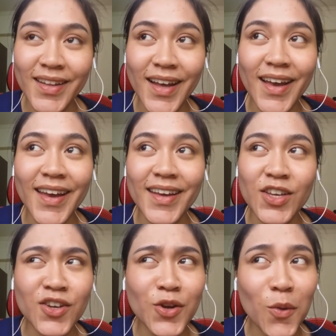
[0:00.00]
Like,
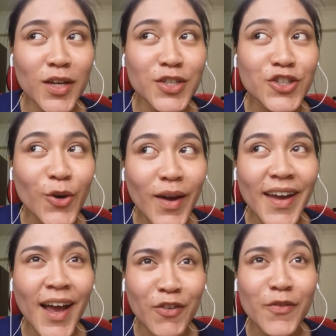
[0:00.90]
you know what you're
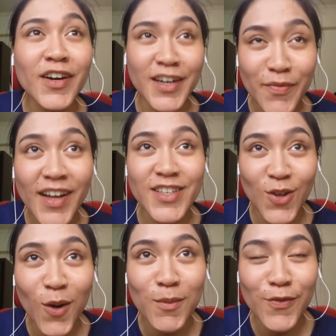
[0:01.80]
doing? Have you ever heard of that
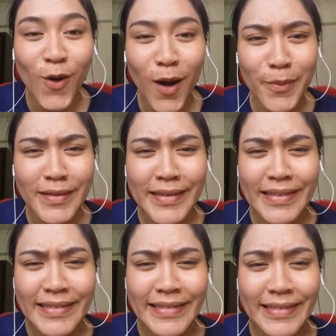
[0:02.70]
song before? I'd be
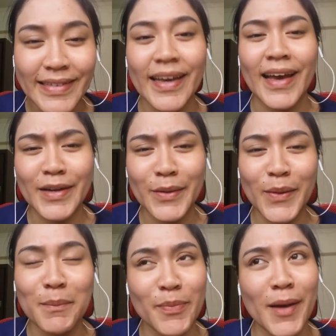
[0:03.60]
like, yeah, I know
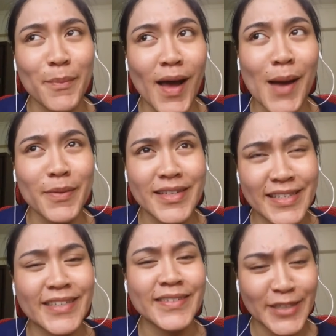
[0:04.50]
I'm that bad, but
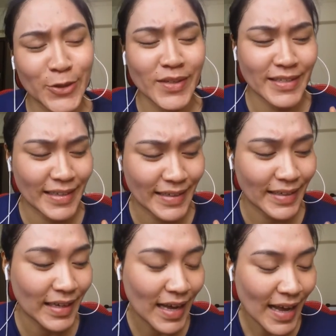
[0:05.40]
still enjoy
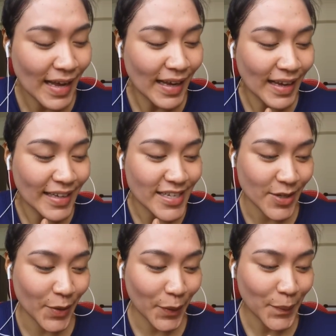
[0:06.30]
singing.
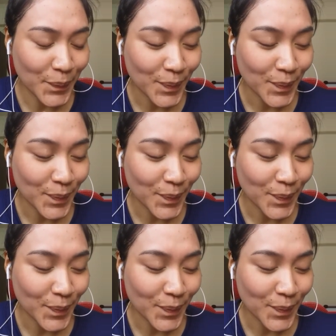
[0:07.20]
So